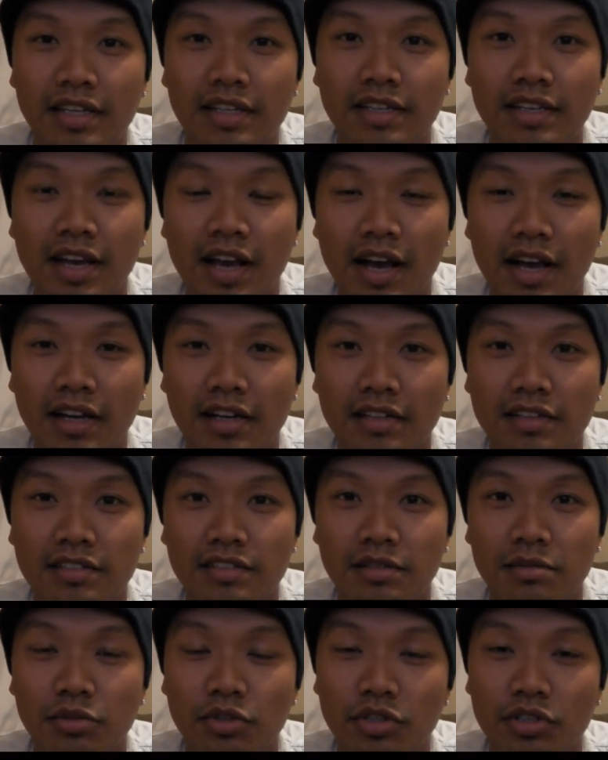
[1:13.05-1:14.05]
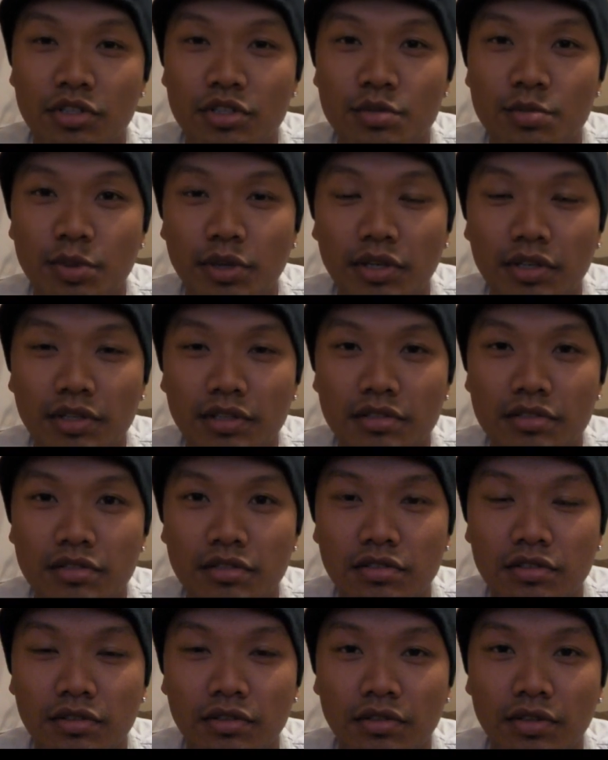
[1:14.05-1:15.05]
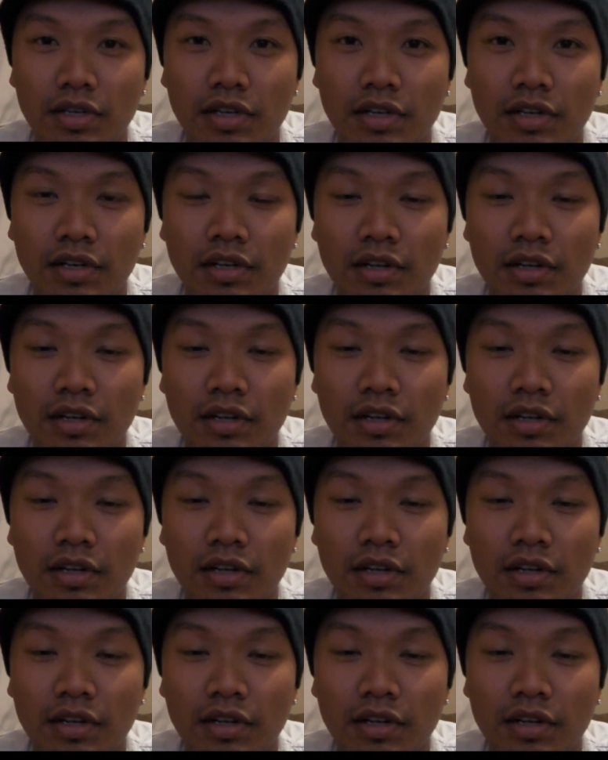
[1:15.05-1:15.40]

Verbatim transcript: He had a similar experience to uh,